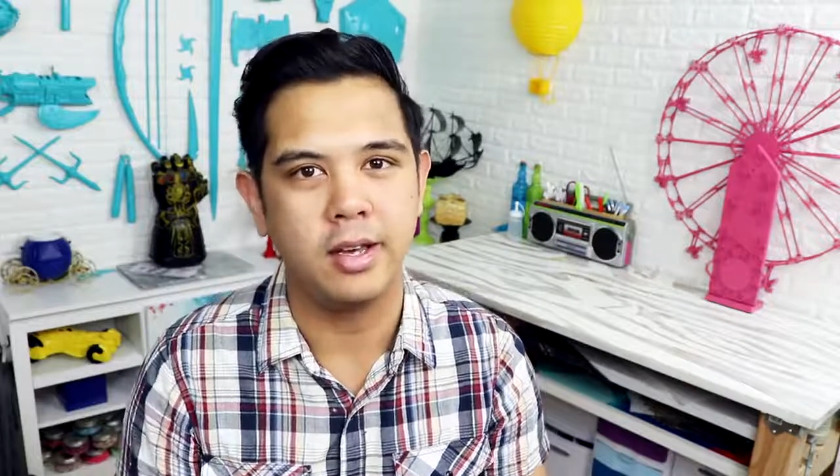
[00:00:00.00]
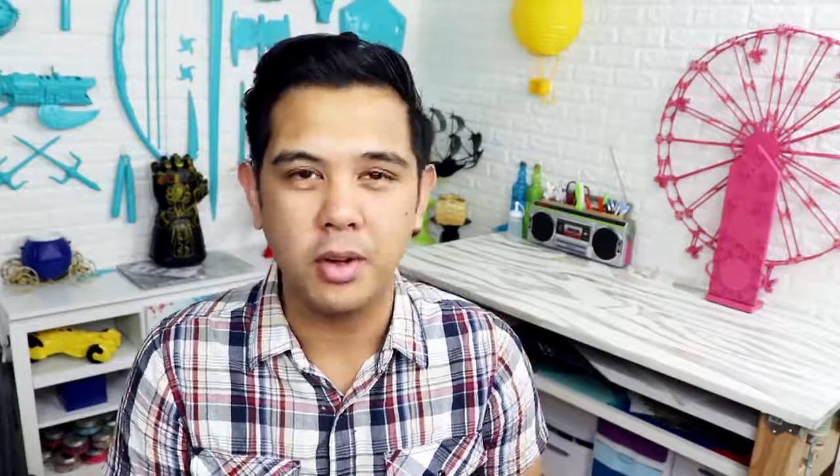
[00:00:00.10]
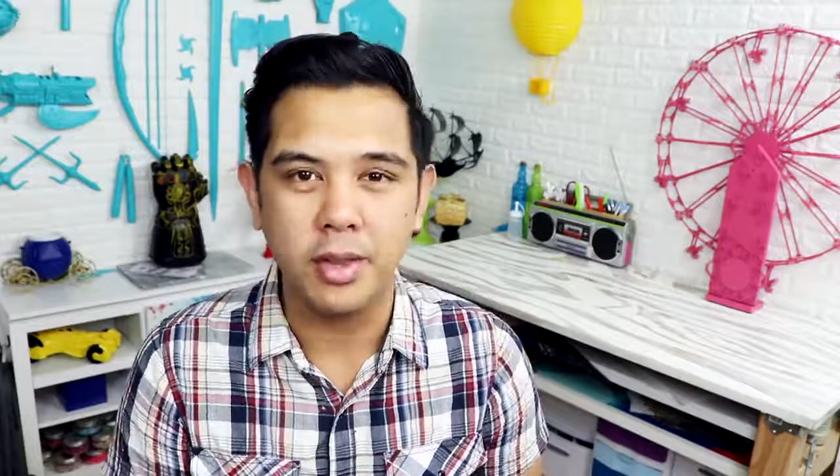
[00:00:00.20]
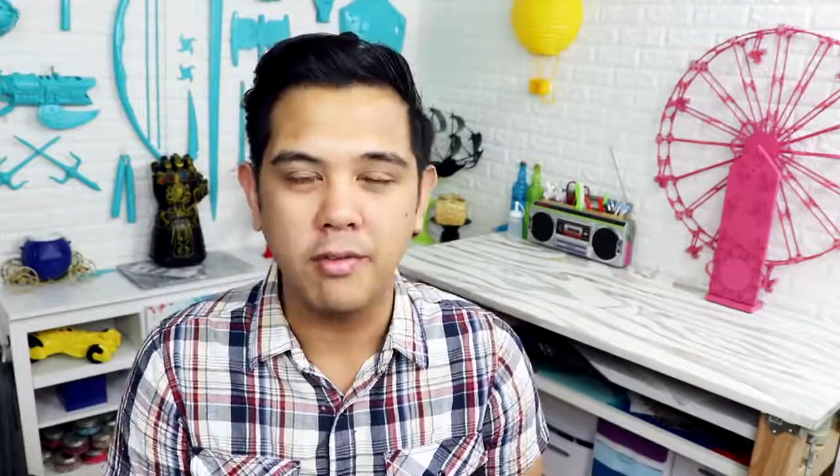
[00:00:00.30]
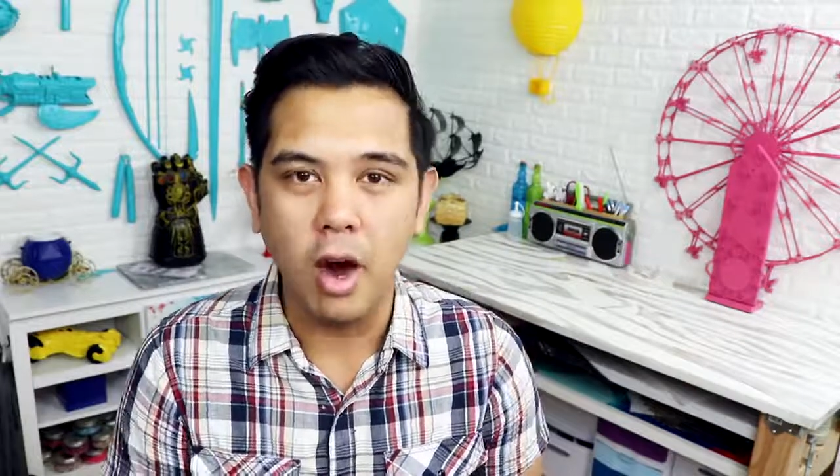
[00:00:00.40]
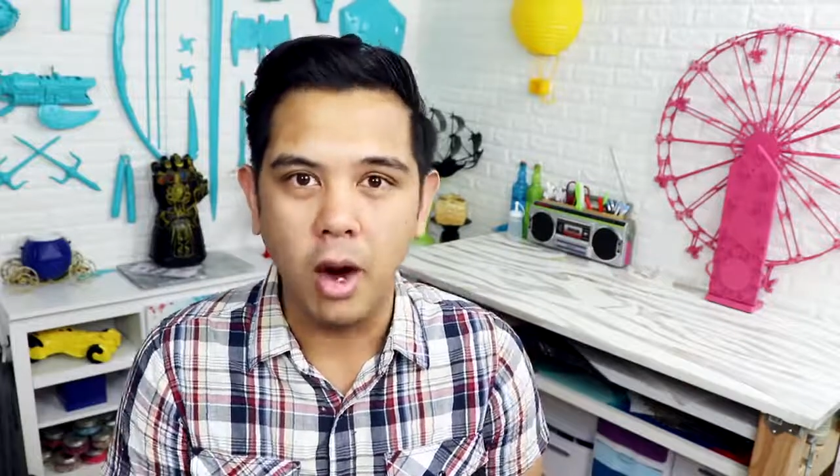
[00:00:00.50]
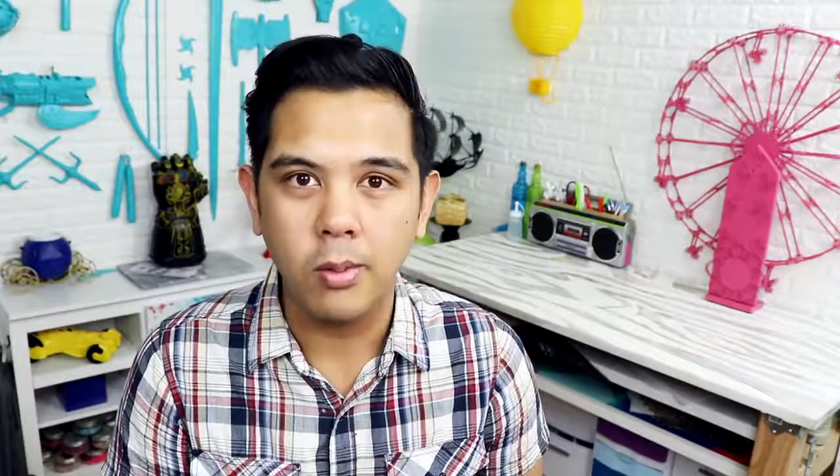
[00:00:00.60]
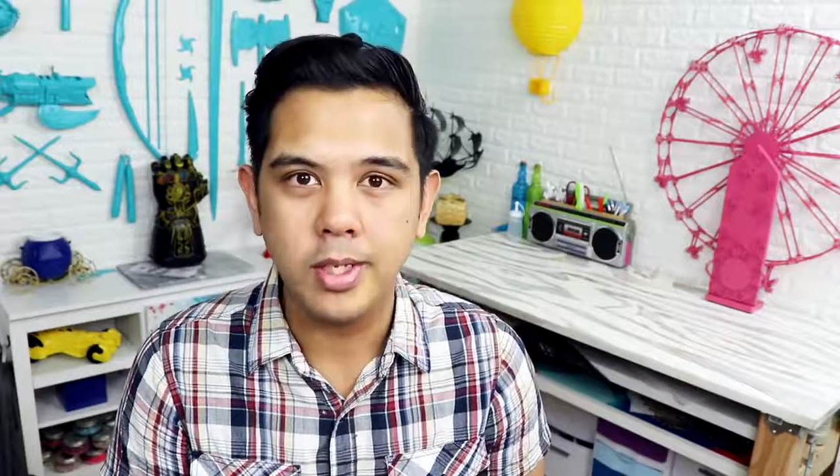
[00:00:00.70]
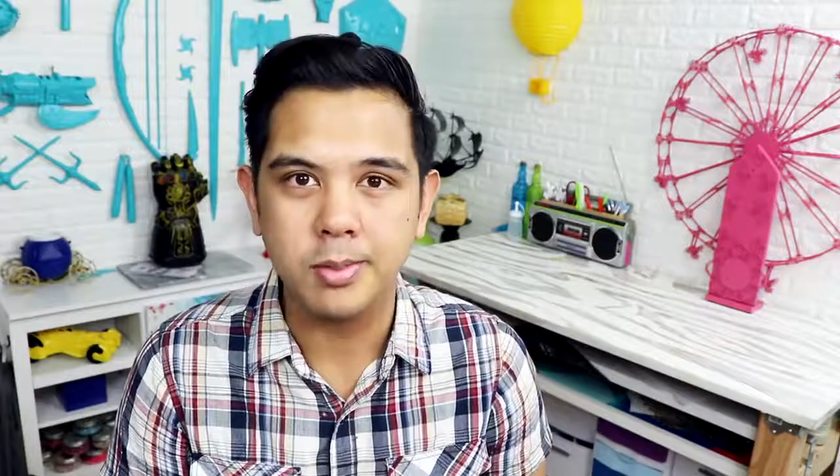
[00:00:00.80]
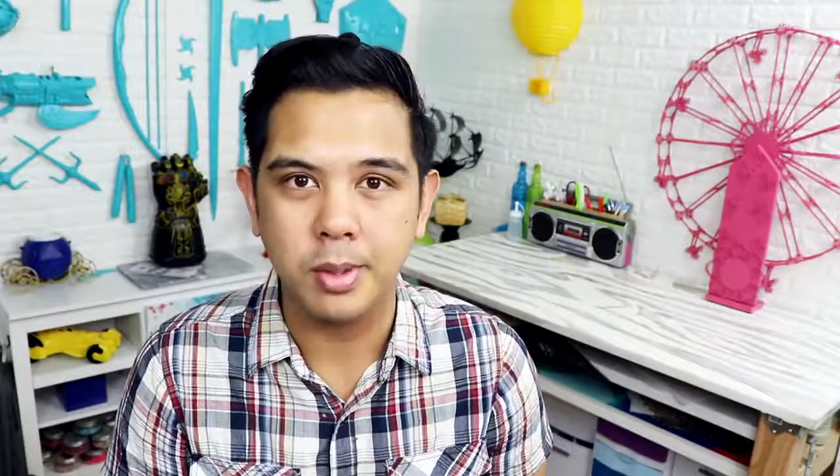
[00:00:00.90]
You know, they've
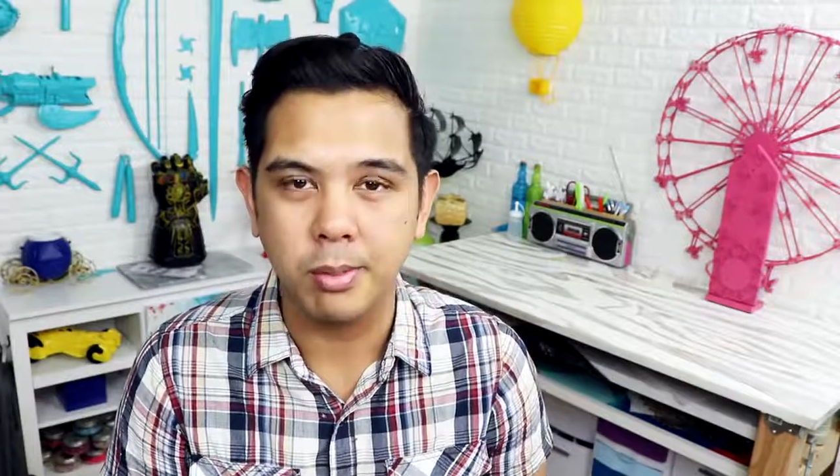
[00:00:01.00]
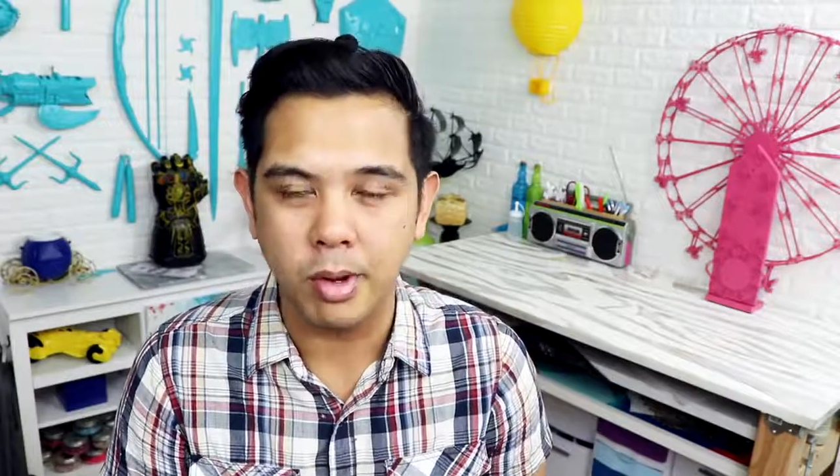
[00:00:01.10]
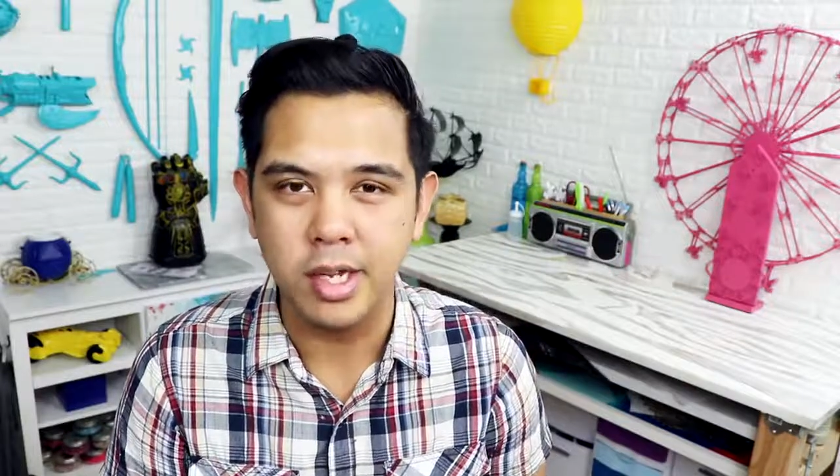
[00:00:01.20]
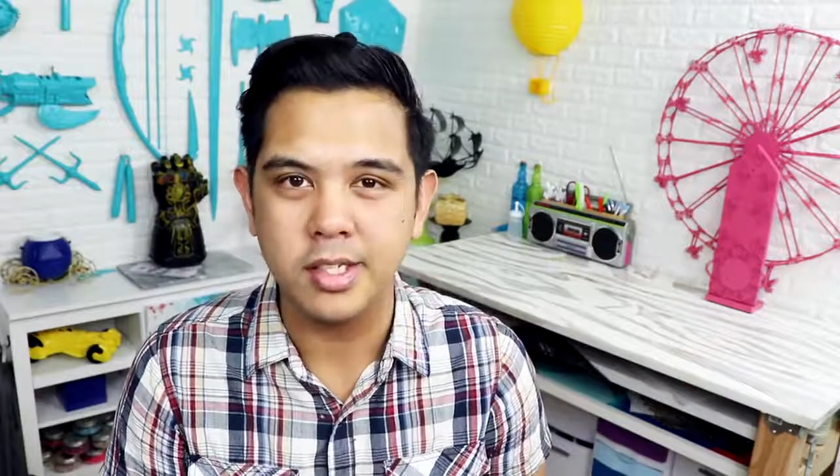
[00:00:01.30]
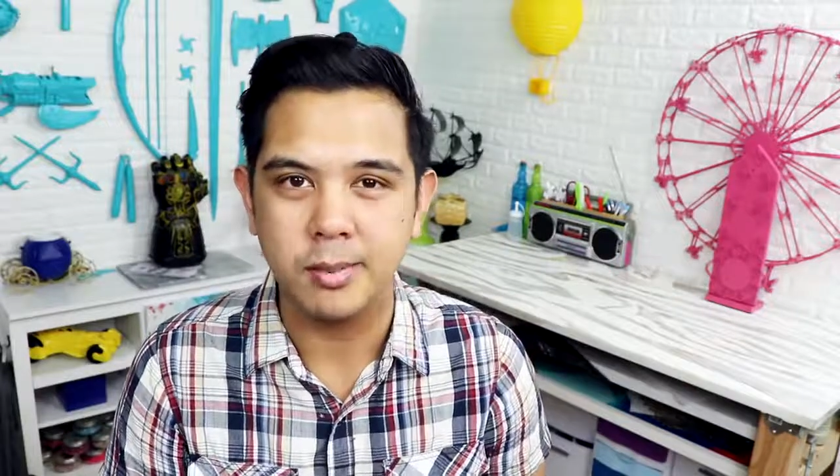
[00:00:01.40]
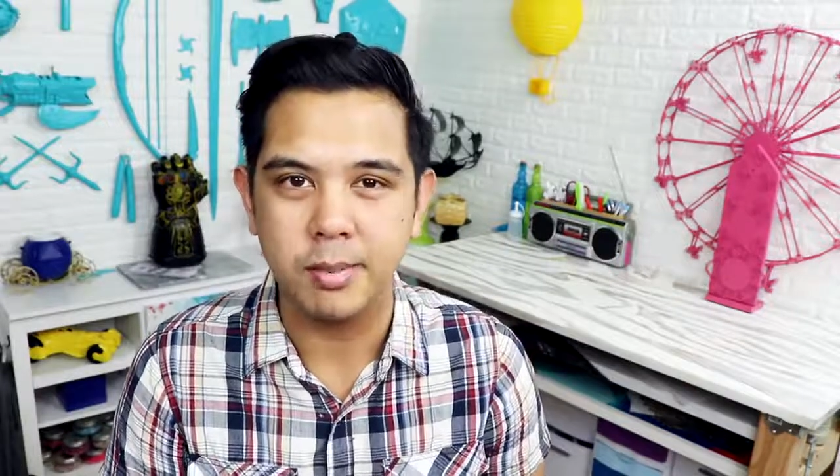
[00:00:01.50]
always been present,